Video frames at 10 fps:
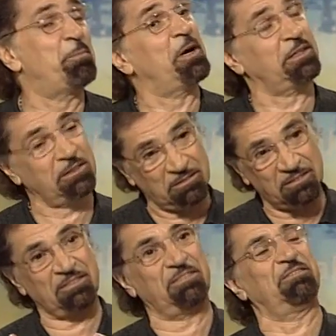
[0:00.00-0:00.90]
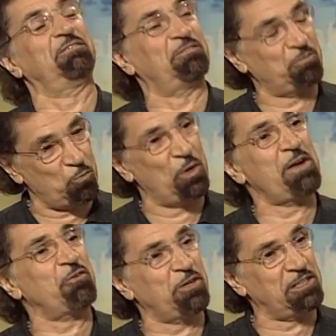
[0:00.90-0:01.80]
but
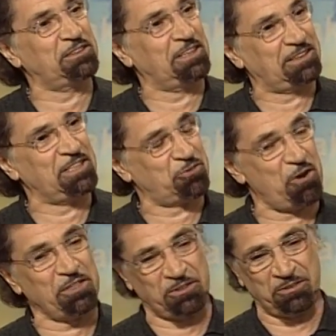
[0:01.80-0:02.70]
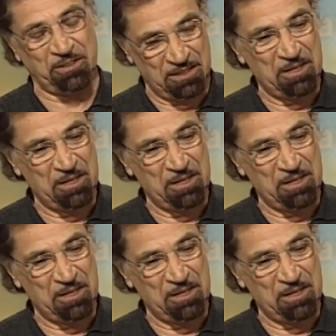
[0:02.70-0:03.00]
whatever it is that they tried to